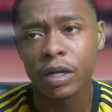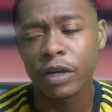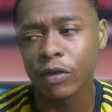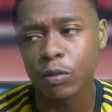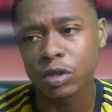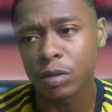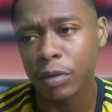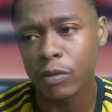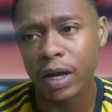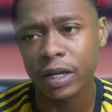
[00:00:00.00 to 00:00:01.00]
If it wasn't
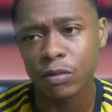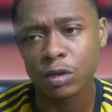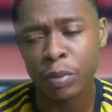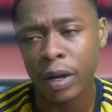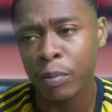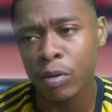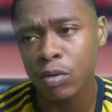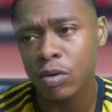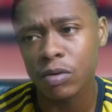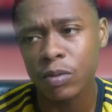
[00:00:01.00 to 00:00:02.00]
Moran, it was Pepo
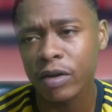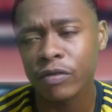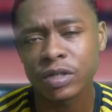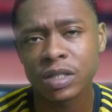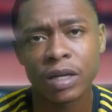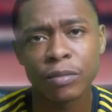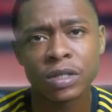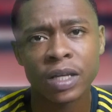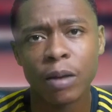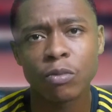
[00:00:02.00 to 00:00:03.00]
or whatever his name
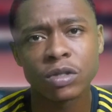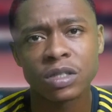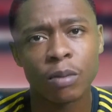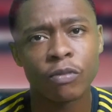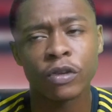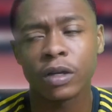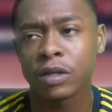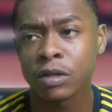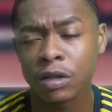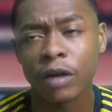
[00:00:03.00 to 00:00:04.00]
is, Cameron something.
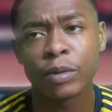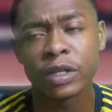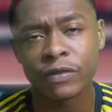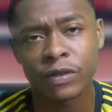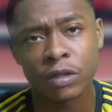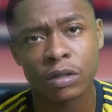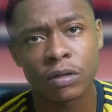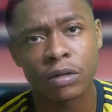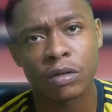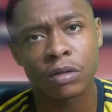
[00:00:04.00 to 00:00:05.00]
I believe
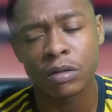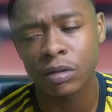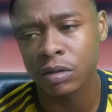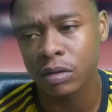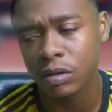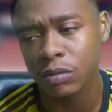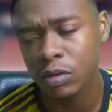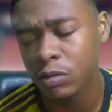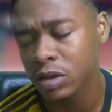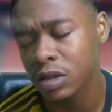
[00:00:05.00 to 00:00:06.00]

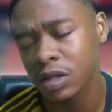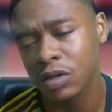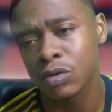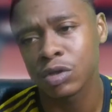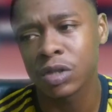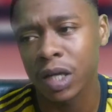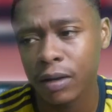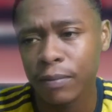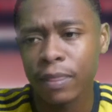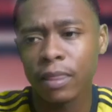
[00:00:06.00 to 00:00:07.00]
what's the thing called you get?